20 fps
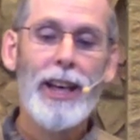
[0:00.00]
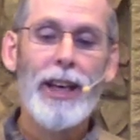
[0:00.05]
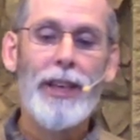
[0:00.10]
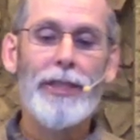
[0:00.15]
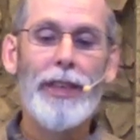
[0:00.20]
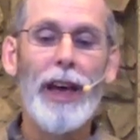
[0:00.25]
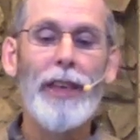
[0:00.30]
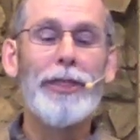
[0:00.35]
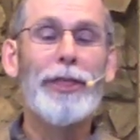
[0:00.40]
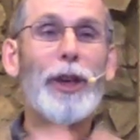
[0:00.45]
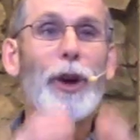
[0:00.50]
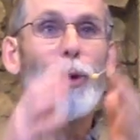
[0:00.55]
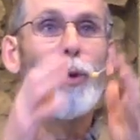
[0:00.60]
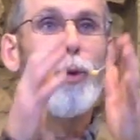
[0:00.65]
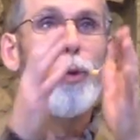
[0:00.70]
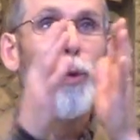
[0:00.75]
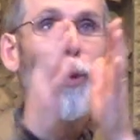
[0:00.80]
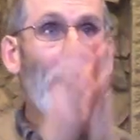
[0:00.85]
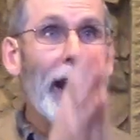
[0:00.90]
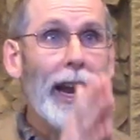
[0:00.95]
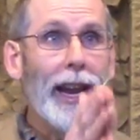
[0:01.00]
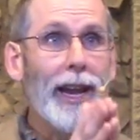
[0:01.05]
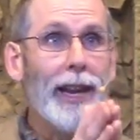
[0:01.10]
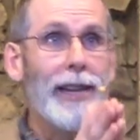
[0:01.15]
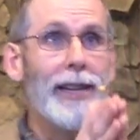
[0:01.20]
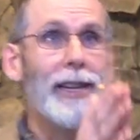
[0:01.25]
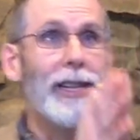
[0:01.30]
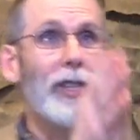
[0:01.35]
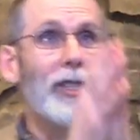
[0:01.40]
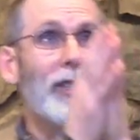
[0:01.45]
that the
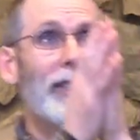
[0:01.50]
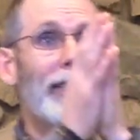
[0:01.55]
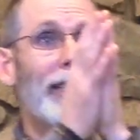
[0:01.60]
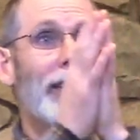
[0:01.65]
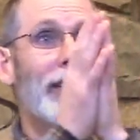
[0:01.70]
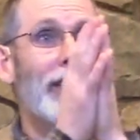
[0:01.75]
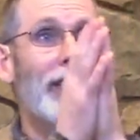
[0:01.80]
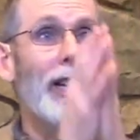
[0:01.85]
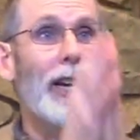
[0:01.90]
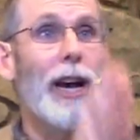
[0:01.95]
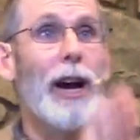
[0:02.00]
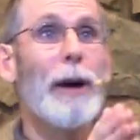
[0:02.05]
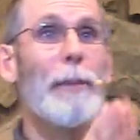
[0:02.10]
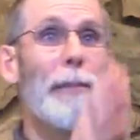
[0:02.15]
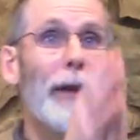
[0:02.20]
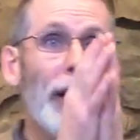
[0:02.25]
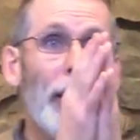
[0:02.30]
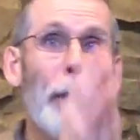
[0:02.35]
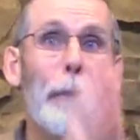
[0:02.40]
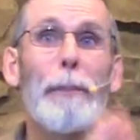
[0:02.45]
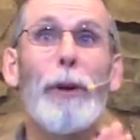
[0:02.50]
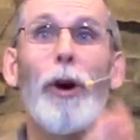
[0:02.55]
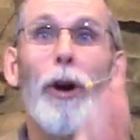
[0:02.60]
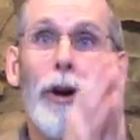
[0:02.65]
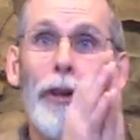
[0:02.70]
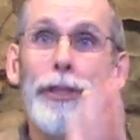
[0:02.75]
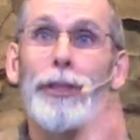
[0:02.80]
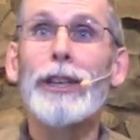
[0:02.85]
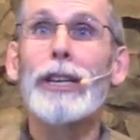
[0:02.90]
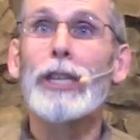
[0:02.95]
wickedness that is coming
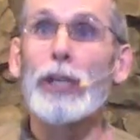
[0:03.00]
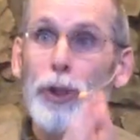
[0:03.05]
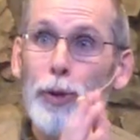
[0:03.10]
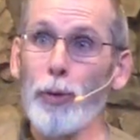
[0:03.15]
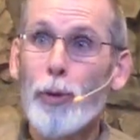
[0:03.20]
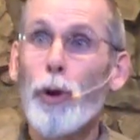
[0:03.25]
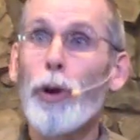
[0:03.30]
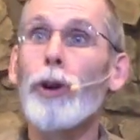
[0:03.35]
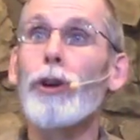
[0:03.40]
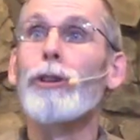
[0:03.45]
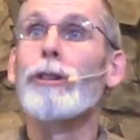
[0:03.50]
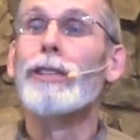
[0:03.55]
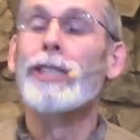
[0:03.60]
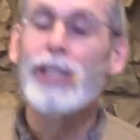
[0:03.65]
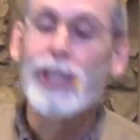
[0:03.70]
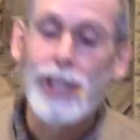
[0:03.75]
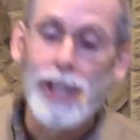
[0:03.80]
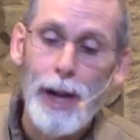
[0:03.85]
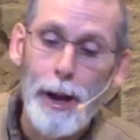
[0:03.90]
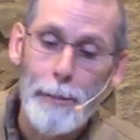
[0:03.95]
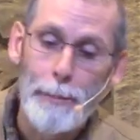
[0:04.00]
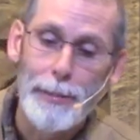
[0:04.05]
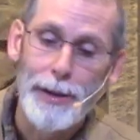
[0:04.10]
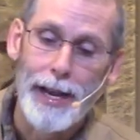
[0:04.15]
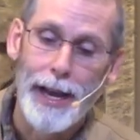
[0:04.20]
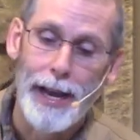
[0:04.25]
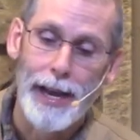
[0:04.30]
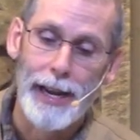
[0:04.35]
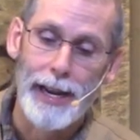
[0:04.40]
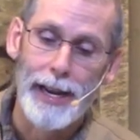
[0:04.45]
upon this world
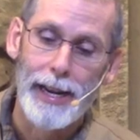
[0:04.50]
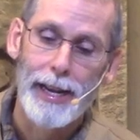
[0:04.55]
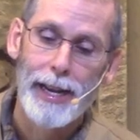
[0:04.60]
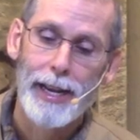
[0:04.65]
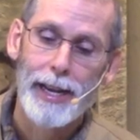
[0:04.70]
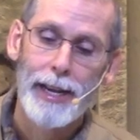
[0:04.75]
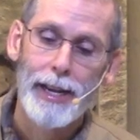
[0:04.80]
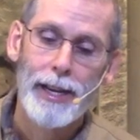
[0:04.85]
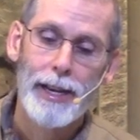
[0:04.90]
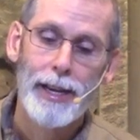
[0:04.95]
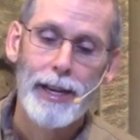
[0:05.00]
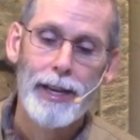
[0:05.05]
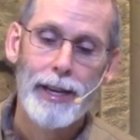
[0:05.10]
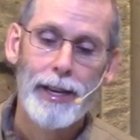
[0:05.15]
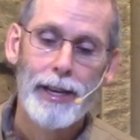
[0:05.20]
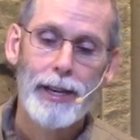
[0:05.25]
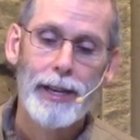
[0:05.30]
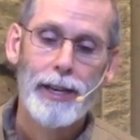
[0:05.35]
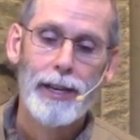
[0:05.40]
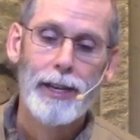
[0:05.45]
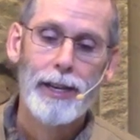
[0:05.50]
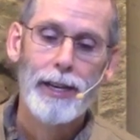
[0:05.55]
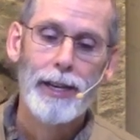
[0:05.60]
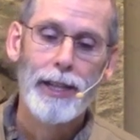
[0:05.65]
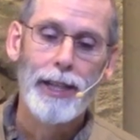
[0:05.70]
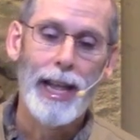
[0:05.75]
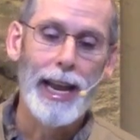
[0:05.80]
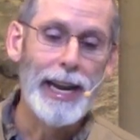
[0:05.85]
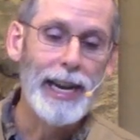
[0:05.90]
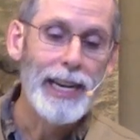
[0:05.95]
someday,
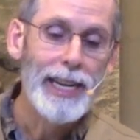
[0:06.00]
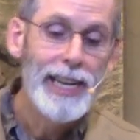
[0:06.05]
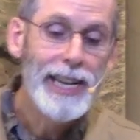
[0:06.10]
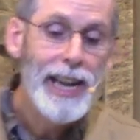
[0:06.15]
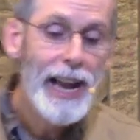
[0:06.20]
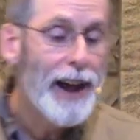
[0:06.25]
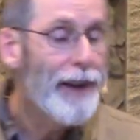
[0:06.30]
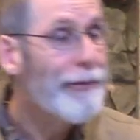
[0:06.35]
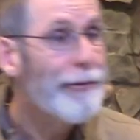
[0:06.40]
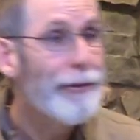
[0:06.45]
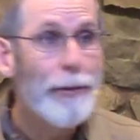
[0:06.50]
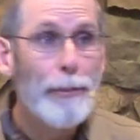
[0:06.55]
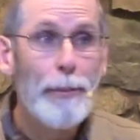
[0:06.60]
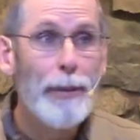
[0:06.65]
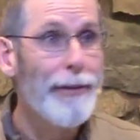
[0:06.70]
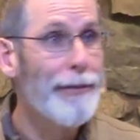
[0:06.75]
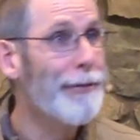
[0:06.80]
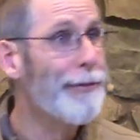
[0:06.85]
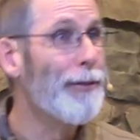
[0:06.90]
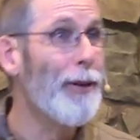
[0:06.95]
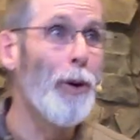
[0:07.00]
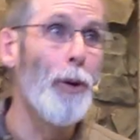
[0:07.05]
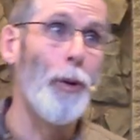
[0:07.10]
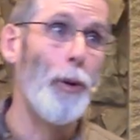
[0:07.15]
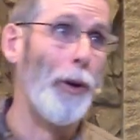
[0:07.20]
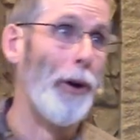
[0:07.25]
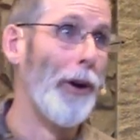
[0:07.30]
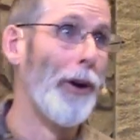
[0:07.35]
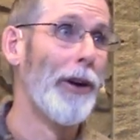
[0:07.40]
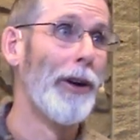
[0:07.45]
like never
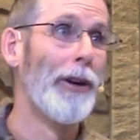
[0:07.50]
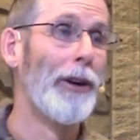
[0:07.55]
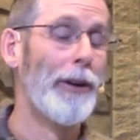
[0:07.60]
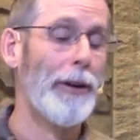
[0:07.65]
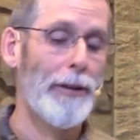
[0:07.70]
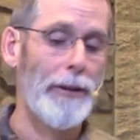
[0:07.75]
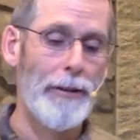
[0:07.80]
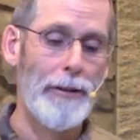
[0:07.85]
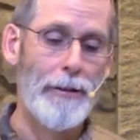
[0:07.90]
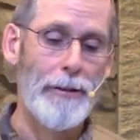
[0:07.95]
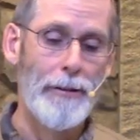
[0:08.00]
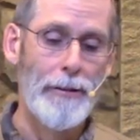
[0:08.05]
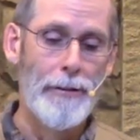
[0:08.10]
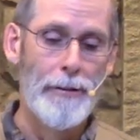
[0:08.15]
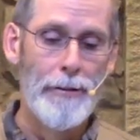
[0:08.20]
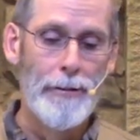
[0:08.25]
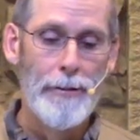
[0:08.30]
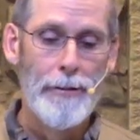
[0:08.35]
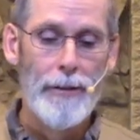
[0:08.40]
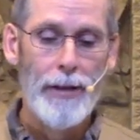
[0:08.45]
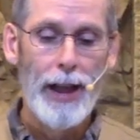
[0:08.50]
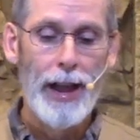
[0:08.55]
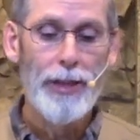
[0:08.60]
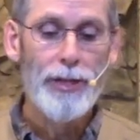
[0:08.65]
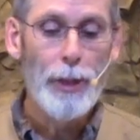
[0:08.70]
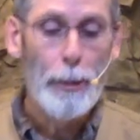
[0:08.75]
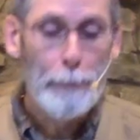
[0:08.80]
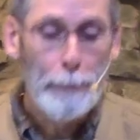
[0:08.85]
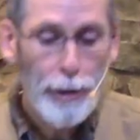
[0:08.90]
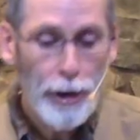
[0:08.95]
before,
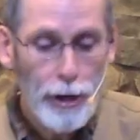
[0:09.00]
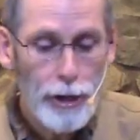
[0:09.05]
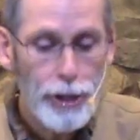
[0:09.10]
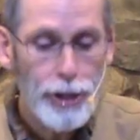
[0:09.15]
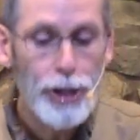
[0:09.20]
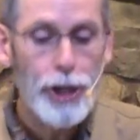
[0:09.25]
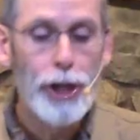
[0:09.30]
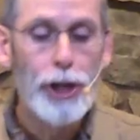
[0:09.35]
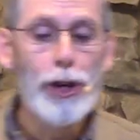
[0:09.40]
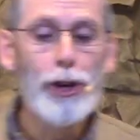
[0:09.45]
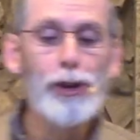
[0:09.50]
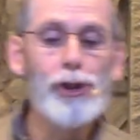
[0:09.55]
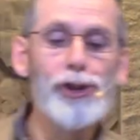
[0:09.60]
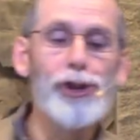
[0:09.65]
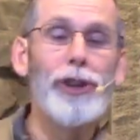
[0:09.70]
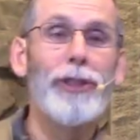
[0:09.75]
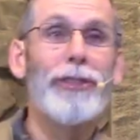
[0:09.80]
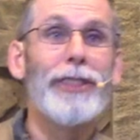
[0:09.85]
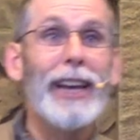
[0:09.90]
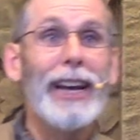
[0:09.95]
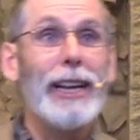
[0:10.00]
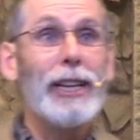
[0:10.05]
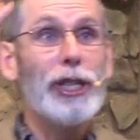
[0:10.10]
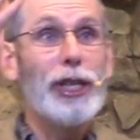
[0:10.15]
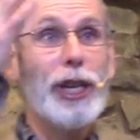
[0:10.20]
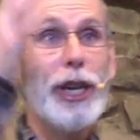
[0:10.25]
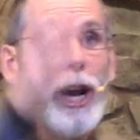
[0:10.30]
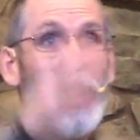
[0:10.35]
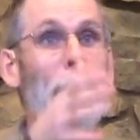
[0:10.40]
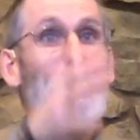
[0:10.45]
and the persecution that is
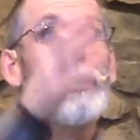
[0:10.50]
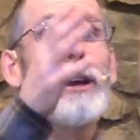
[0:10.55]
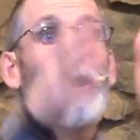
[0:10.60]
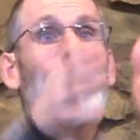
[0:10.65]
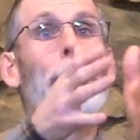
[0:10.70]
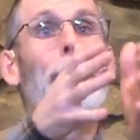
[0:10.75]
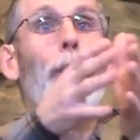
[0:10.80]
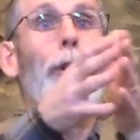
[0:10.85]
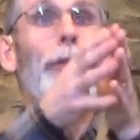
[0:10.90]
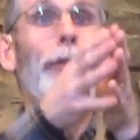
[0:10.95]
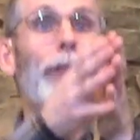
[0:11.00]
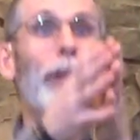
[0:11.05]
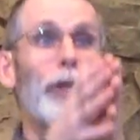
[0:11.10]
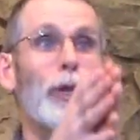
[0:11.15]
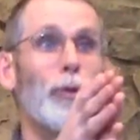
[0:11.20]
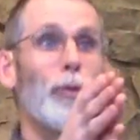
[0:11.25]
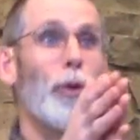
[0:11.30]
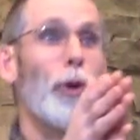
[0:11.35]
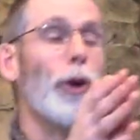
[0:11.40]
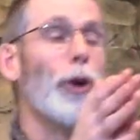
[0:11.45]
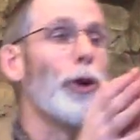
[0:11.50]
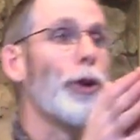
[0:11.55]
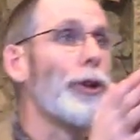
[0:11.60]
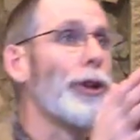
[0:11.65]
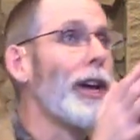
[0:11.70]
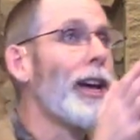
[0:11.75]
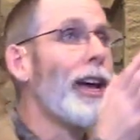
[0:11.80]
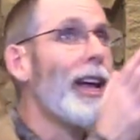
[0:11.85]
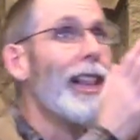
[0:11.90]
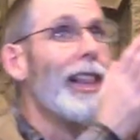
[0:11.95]
coming upon this
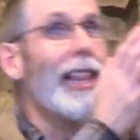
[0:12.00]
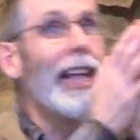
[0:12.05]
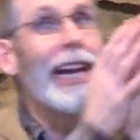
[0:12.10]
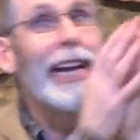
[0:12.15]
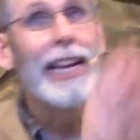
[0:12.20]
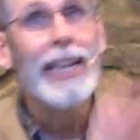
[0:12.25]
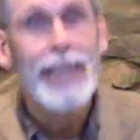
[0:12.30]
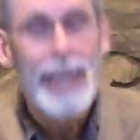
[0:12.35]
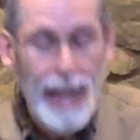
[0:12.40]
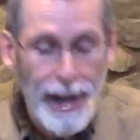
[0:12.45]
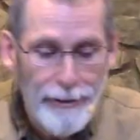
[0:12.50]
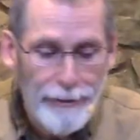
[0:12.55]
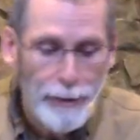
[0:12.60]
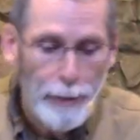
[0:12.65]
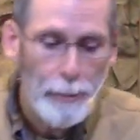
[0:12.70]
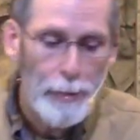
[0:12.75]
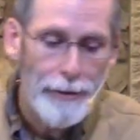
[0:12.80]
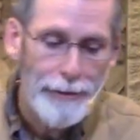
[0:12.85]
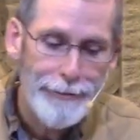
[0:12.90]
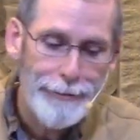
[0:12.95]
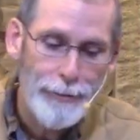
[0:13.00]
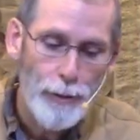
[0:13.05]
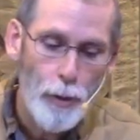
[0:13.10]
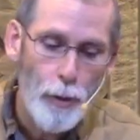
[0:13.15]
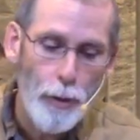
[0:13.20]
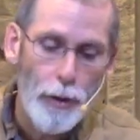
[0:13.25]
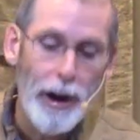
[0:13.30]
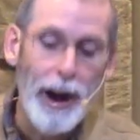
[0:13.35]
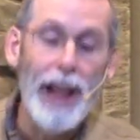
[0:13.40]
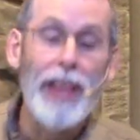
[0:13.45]
world like never
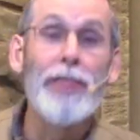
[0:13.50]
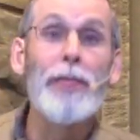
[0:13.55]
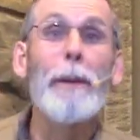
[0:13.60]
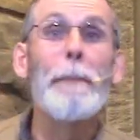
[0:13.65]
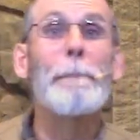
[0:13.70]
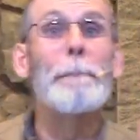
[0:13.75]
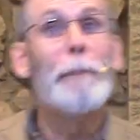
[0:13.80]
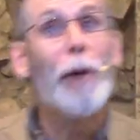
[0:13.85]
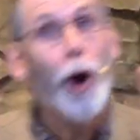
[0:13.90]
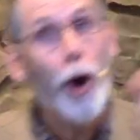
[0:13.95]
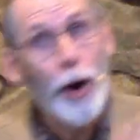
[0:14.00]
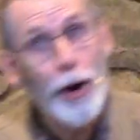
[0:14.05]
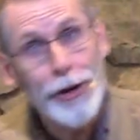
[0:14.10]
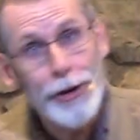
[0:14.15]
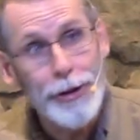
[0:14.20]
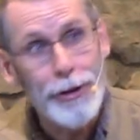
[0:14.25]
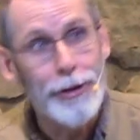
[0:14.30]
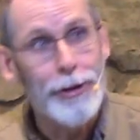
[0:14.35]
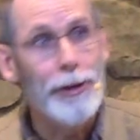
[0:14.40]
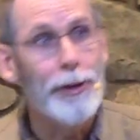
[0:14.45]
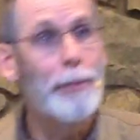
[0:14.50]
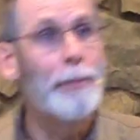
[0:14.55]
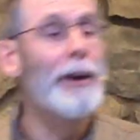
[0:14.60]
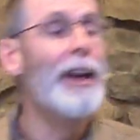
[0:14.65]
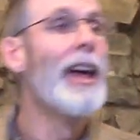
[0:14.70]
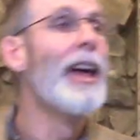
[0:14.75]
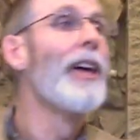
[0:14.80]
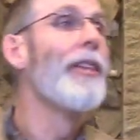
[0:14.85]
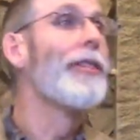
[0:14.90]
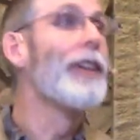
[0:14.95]
before, and the martyrdom
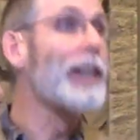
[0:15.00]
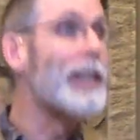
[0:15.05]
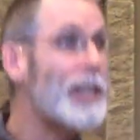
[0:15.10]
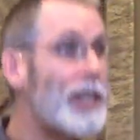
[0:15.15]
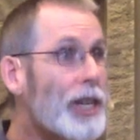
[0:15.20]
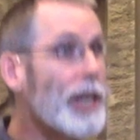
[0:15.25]
that is